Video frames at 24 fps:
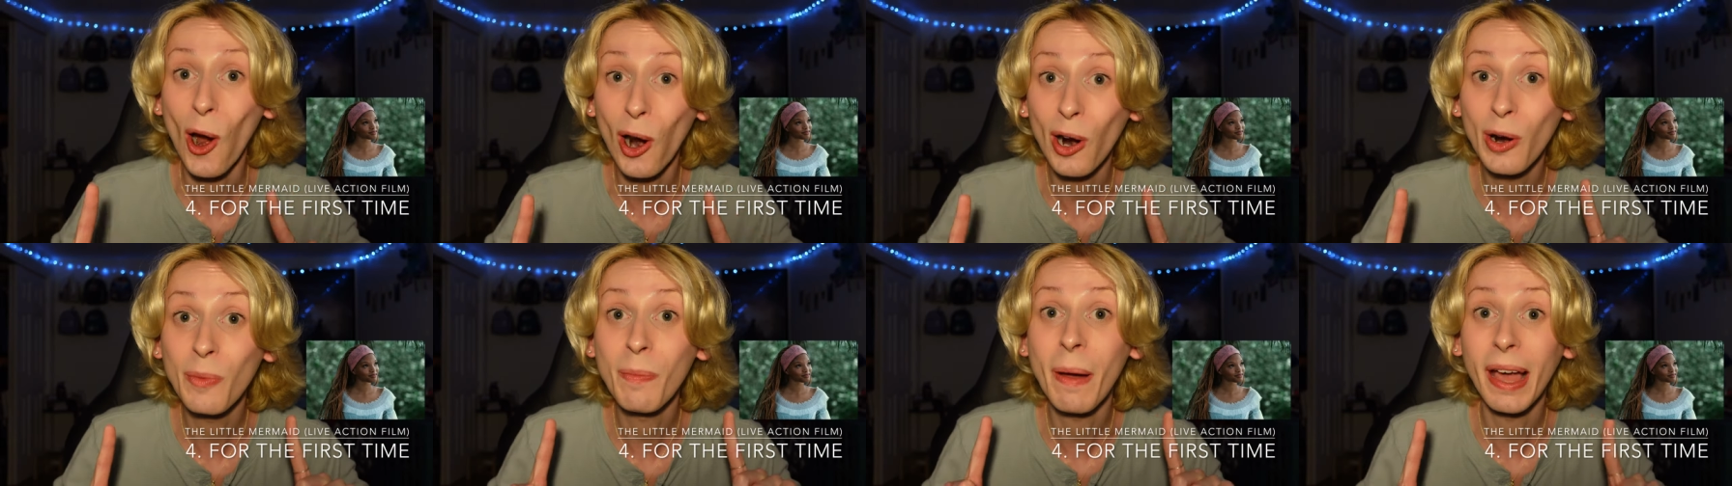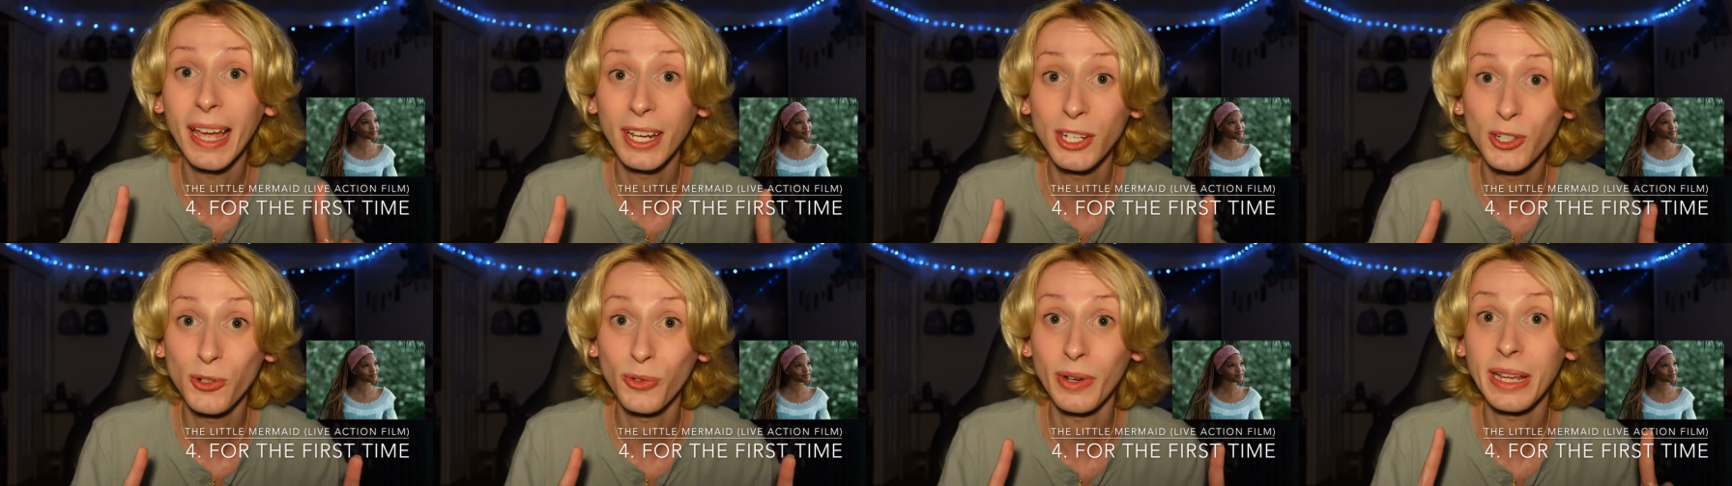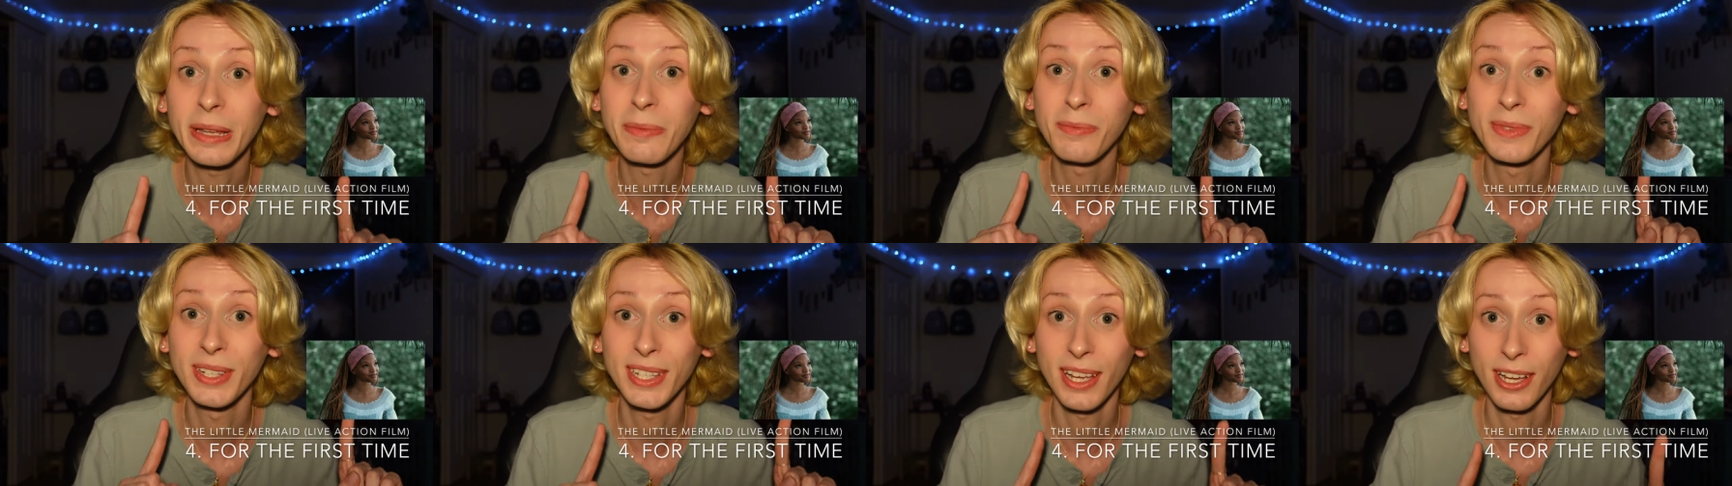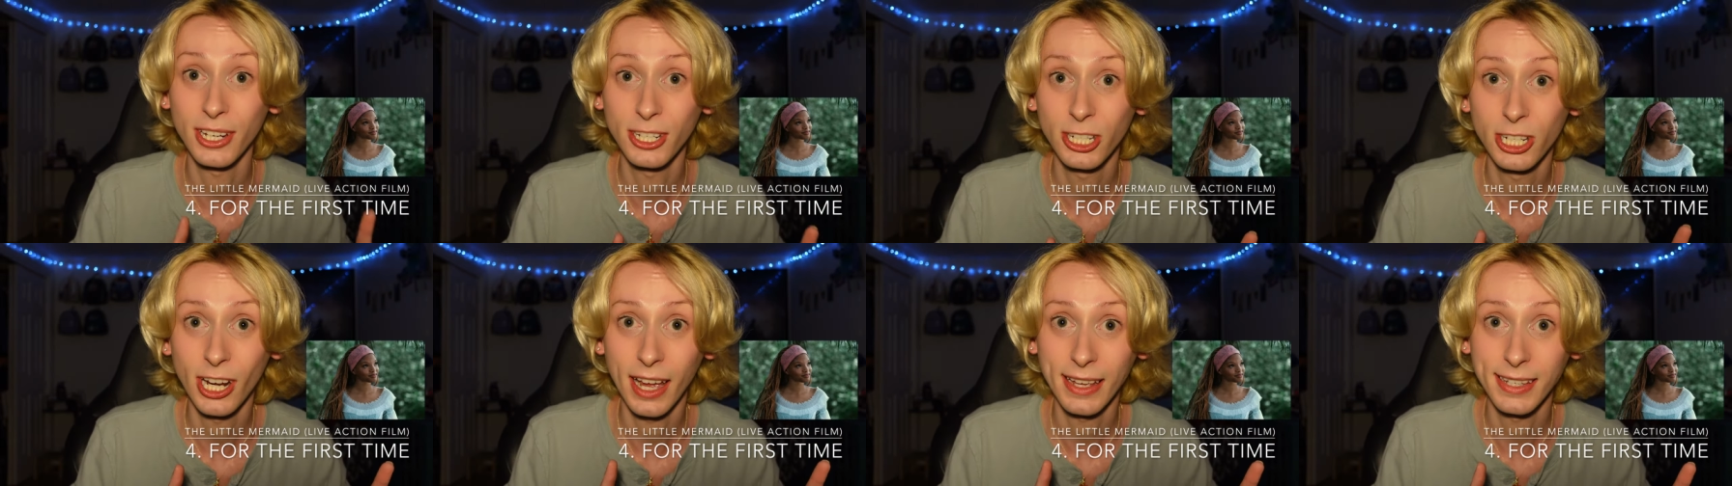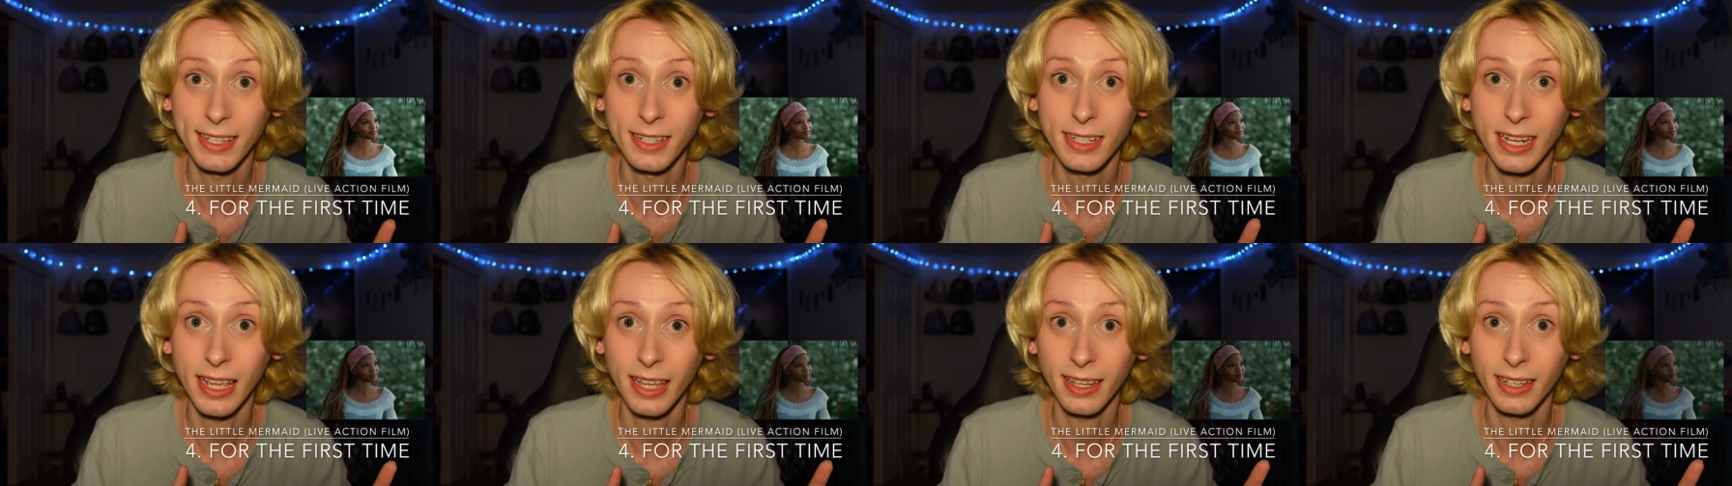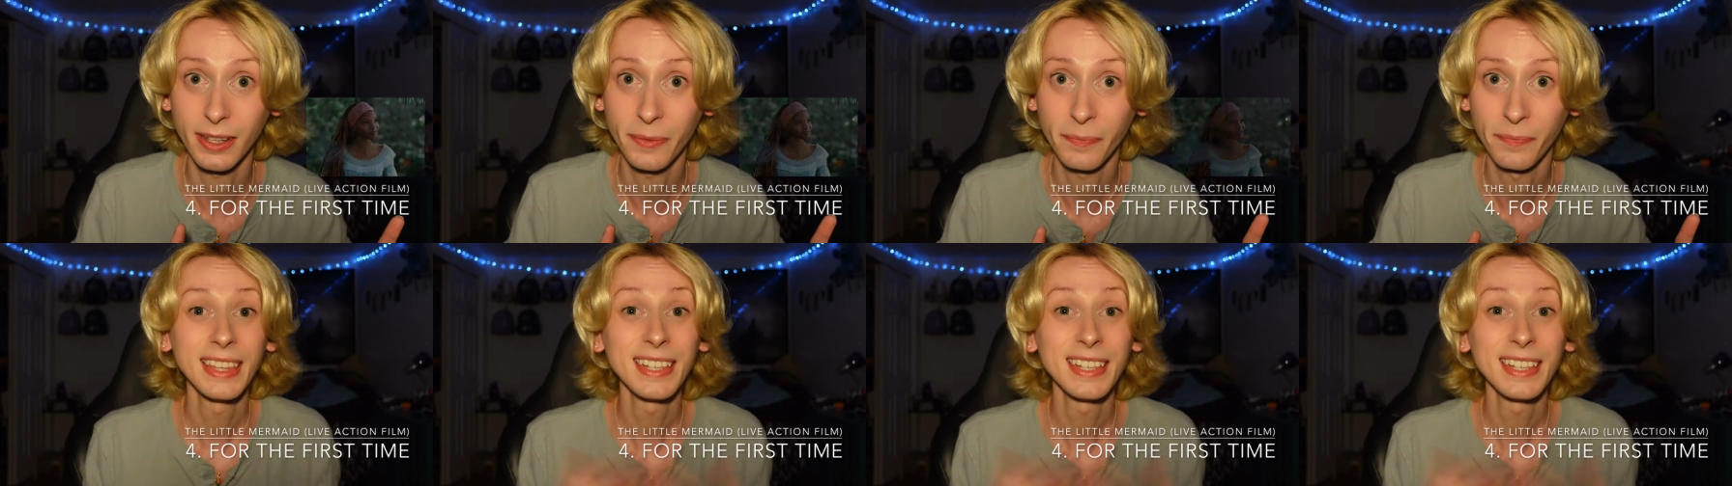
are my dreams adjusting?